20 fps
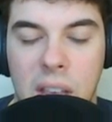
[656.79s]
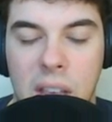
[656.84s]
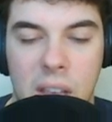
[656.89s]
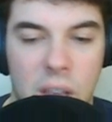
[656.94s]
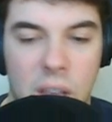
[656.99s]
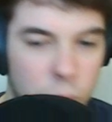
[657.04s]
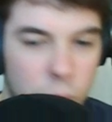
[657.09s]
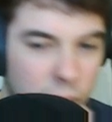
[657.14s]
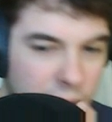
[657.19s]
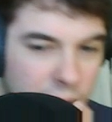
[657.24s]

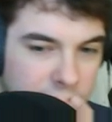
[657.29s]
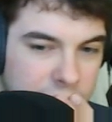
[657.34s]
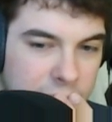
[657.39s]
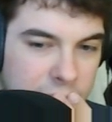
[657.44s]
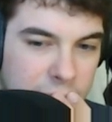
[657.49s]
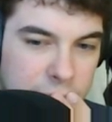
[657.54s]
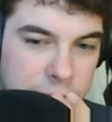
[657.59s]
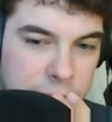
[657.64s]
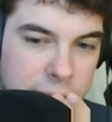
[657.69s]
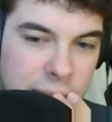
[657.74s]

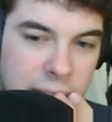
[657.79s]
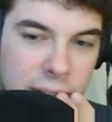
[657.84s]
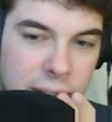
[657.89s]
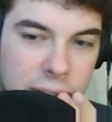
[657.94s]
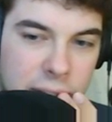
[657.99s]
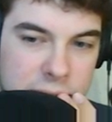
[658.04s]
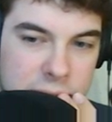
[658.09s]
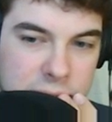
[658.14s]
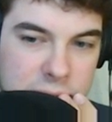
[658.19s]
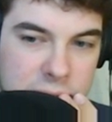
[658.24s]
Rallying Flare
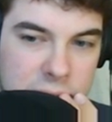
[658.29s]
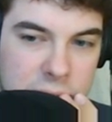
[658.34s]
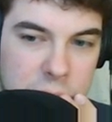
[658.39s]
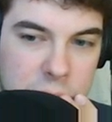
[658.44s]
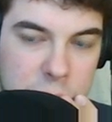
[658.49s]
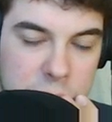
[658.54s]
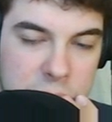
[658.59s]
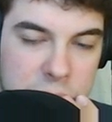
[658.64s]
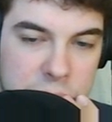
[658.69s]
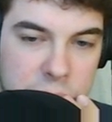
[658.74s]
is
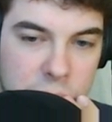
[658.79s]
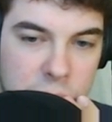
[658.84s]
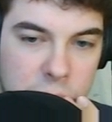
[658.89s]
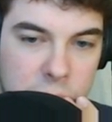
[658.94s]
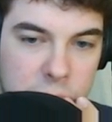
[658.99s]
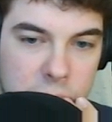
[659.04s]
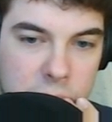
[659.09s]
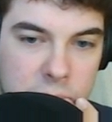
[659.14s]
useful,